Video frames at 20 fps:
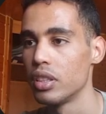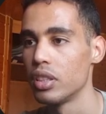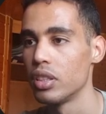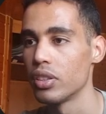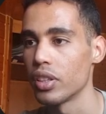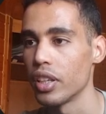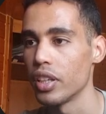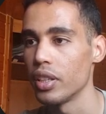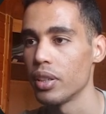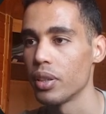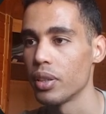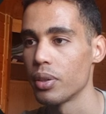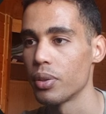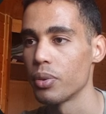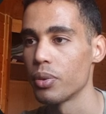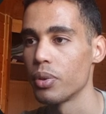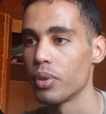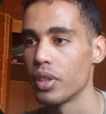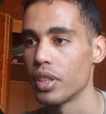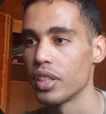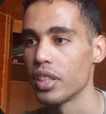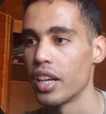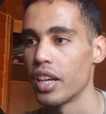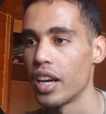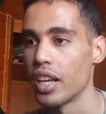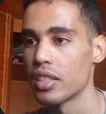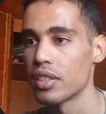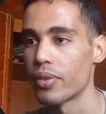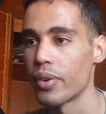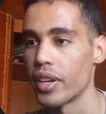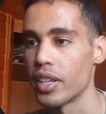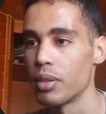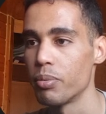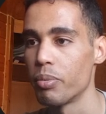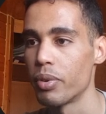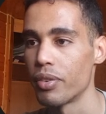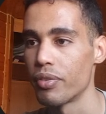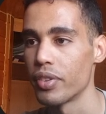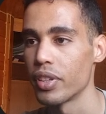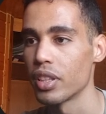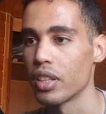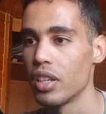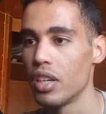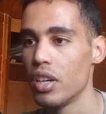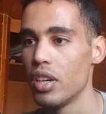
Okay, that's right, perfect.